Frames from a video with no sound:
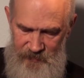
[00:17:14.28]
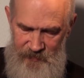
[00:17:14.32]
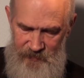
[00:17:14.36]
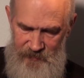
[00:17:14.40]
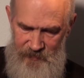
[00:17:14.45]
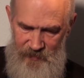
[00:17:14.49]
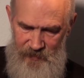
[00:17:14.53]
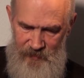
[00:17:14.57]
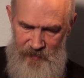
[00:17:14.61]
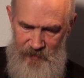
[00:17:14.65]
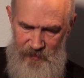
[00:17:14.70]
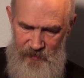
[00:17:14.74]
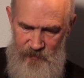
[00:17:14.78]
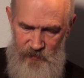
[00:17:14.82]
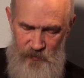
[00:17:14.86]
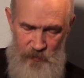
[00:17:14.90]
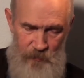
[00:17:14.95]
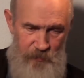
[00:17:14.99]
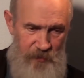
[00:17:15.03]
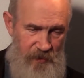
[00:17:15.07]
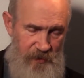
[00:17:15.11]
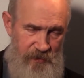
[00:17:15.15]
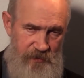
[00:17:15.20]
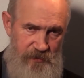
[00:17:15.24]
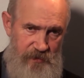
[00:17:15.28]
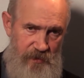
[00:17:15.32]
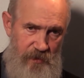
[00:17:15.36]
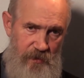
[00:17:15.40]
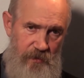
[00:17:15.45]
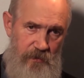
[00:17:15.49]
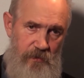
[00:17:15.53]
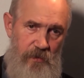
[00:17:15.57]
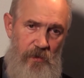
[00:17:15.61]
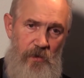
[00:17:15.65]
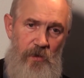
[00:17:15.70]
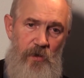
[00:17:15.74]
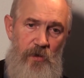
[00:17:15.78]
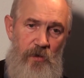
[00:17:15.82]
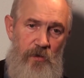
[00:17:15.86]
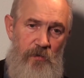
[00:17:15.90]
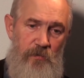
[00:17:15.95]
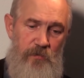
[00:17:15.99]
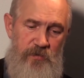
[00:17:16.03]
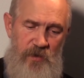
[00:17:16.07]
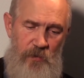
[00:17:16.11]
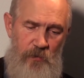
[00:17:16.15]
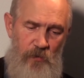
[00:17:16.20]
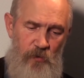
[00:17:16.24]
system enriches the soil
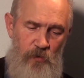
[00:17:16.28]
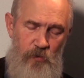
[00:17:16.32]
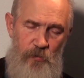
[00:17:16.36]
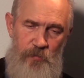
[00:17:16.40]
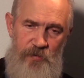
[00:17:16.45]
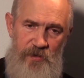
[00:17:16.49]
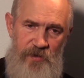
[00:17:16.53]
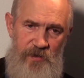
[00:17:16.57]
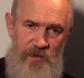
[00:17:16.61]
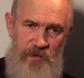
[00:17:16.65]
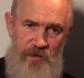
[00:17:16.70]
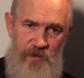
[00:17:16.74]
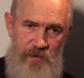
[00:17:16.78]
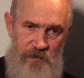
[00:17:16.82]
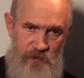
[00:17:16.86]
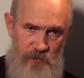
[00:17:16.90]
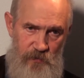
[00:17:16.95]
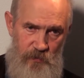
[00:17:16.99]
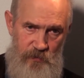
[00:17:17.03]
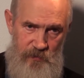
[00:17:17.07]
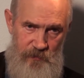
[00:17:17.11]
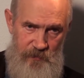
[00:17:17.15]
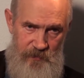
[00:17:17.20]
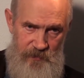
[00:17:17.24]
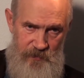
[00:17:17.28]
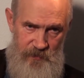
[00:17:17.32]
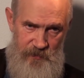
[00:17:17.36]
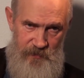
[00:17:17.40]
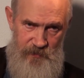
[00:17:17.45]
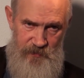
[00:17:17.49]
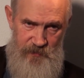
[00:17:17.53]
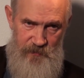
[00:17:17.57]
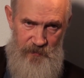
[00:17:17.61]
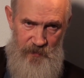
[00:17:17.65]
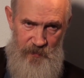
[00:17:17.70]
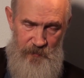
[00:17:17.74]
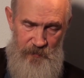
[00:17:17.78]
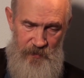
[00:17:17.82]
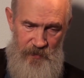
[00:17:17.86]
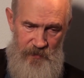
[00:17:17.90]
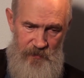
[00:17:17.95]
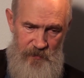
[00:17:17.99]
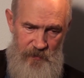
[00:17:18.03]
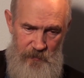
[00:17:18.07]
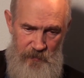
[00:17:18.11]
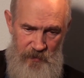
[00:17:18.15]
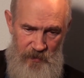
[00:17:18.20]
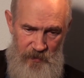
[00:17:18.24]
with nitrogen.
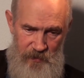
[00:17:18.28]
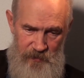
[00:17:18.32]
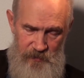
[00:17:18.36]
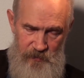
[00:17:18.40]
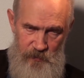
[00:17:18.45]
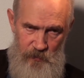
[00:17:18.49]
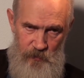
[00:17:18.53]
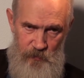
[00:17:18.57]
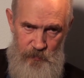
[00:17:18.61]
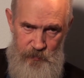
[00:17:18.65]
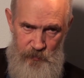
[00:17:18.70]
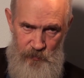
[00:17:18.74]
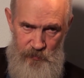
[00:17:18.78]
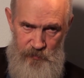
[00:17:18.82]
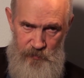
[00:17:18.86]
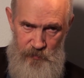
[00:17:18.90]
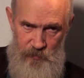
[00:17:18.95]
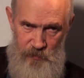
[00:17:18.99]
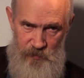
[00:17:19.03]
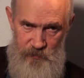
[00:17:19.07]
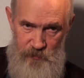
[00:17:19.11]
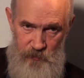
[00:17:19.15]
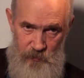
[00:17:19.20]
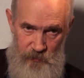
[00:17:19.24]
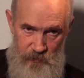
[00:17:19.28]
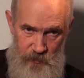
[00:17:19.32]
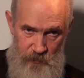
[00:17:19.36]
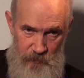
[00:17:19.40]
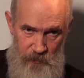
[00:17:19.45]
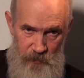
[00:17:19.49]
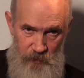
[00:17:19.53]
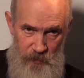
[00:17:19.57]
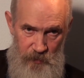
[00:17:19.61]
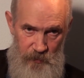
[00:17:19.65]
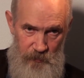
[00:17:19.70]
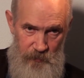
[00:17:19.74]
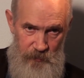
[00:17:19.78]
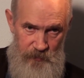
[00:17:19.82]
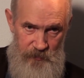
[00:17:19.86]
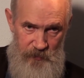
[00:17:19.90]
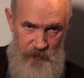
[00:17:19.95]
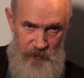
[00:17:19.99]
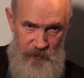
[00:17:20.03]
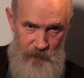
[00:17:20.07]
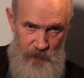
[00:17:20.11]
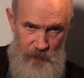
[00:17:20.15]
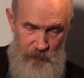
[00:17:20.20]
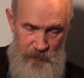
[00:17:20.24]
These were the first
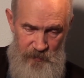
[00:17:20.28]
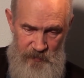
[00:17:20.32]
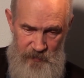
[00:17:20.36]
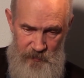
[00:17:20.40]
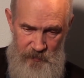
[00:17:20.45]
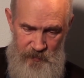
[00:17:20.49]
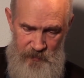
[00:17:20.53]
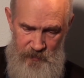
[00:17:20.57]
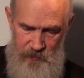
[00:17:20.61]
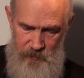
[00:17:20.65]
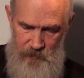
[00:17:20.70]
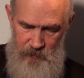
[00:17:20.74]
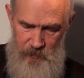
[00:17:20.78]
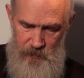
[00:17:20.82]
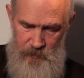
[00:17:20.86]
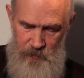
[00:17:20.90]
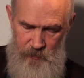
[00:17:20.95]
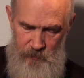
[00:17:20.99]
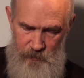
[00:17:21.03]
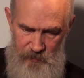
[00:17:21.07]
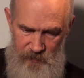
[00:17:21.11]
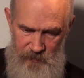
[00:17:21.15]
experiments carried out to